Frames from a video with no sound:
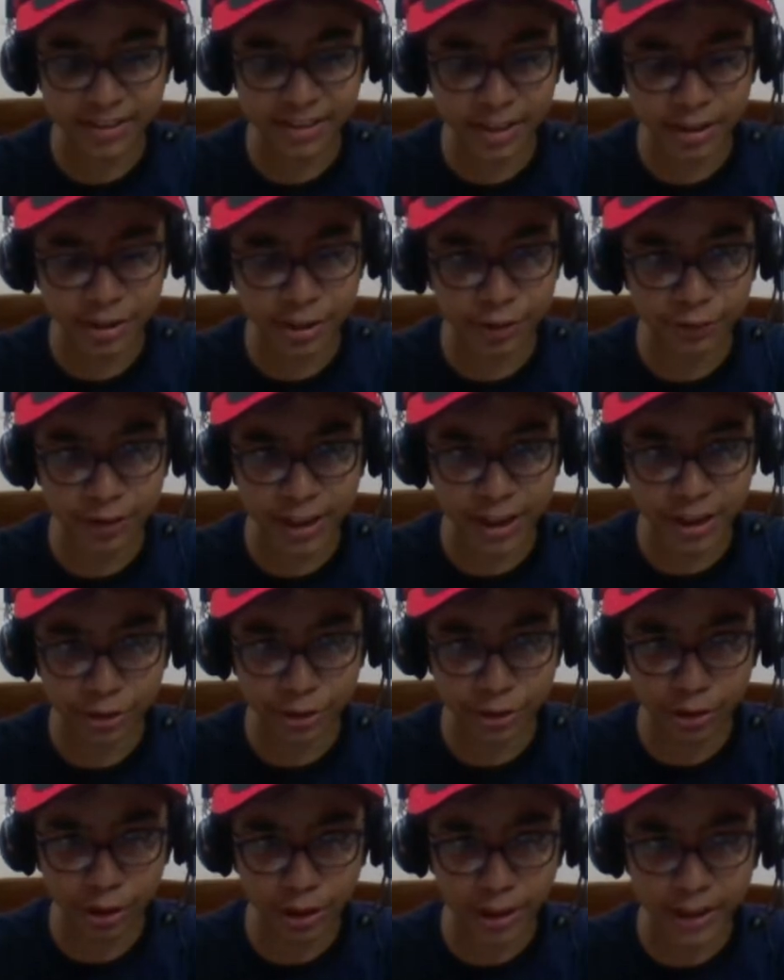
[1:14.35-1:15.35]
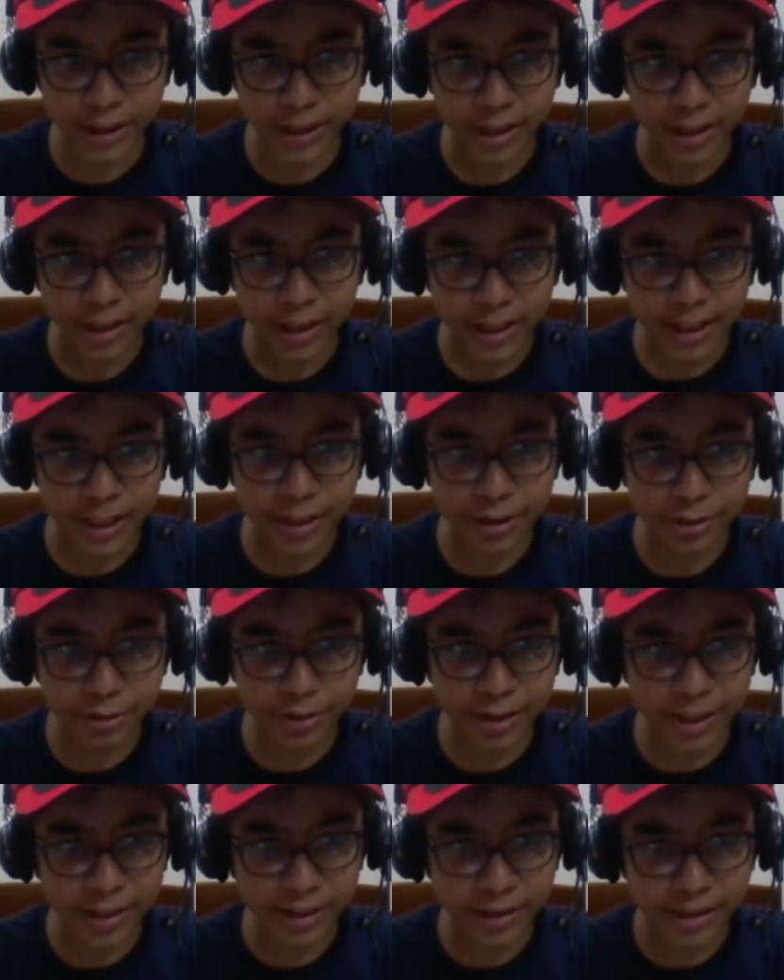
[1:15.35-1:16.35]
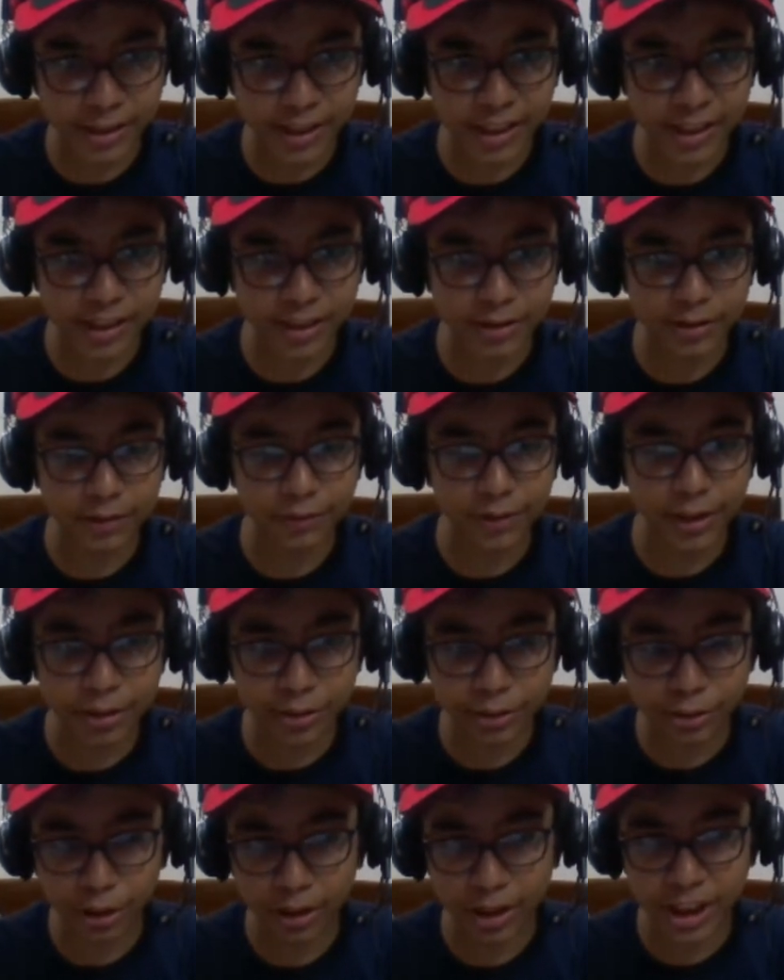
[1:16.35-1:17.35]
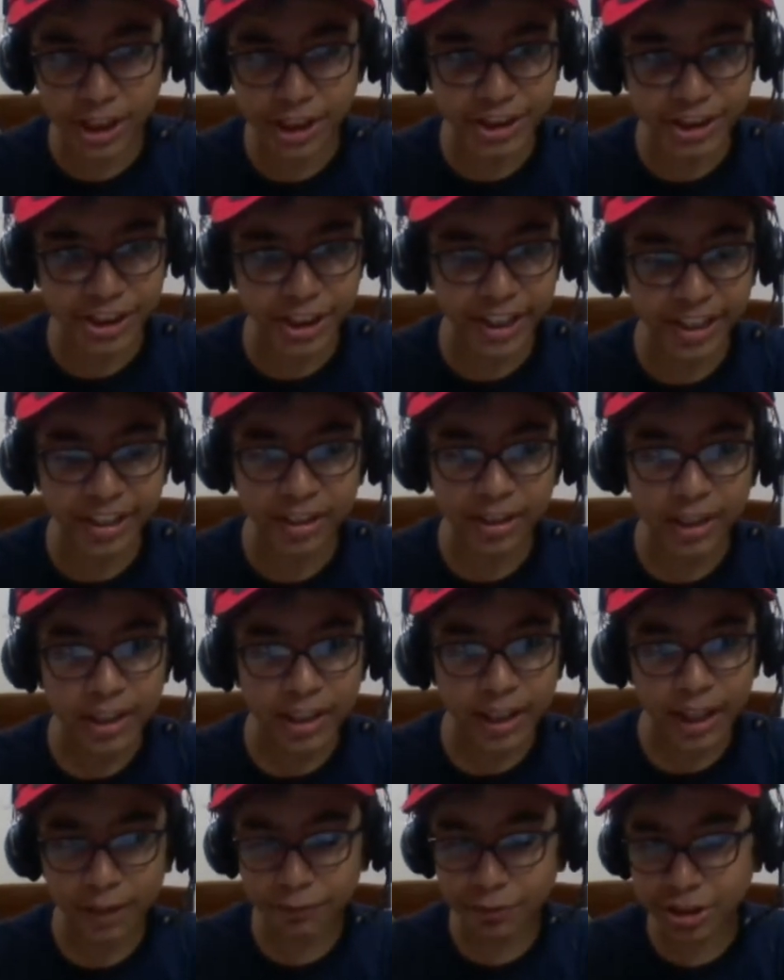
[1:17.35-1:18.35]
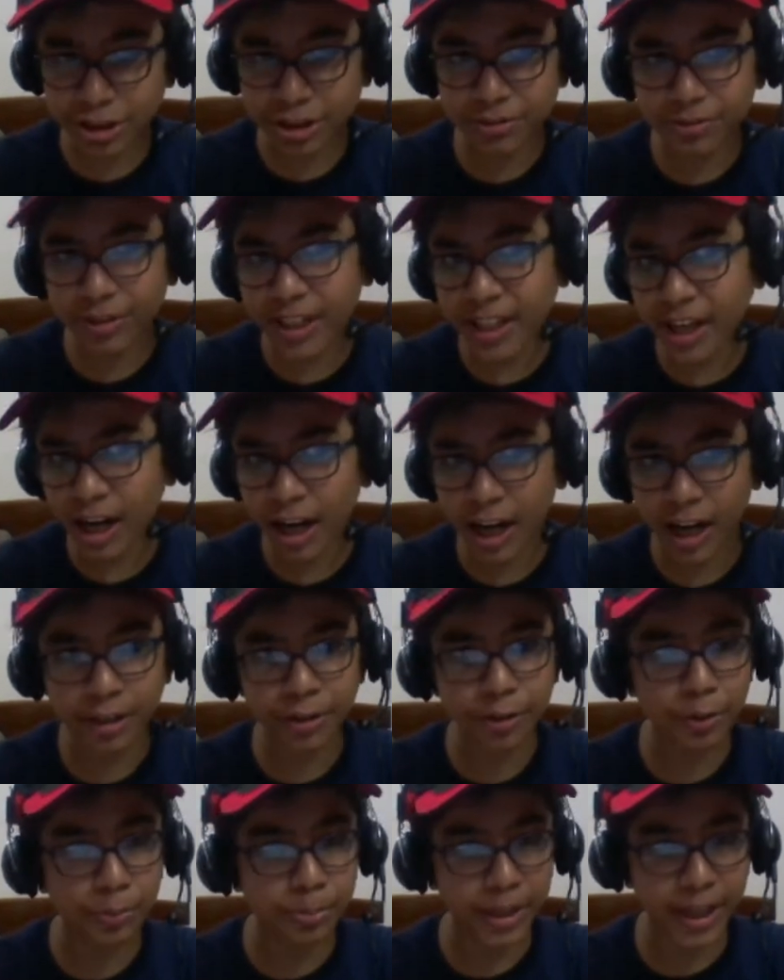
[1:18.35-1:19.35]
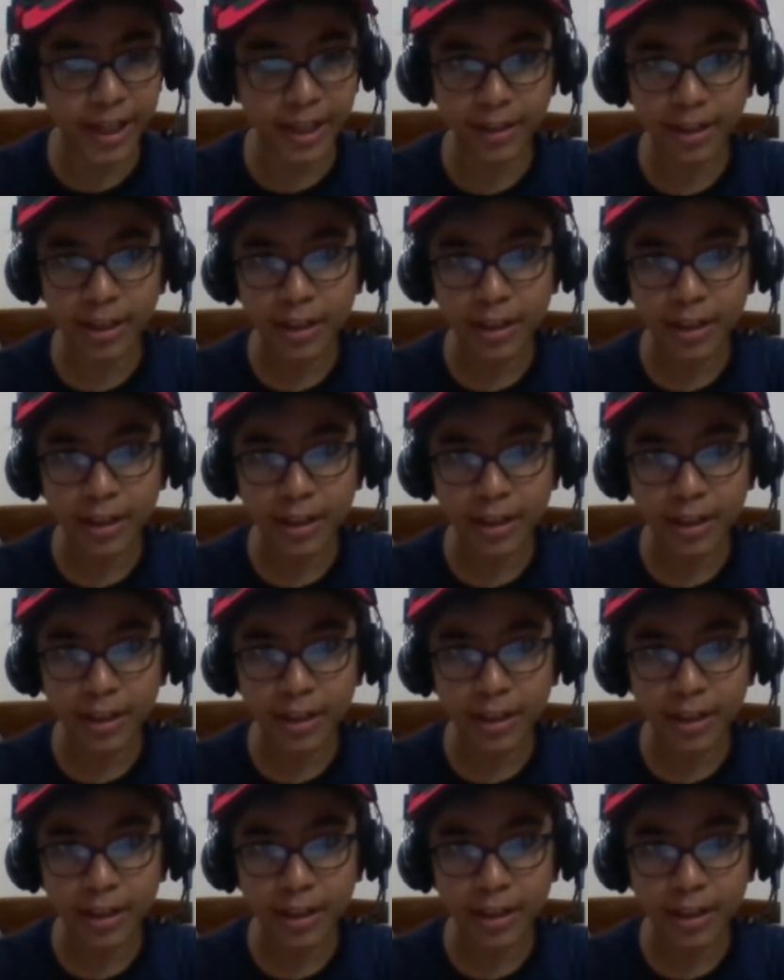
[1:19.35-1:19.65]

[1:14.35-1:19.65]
It's very solid. As you can see, it's a very solid chain, which is very hard to break.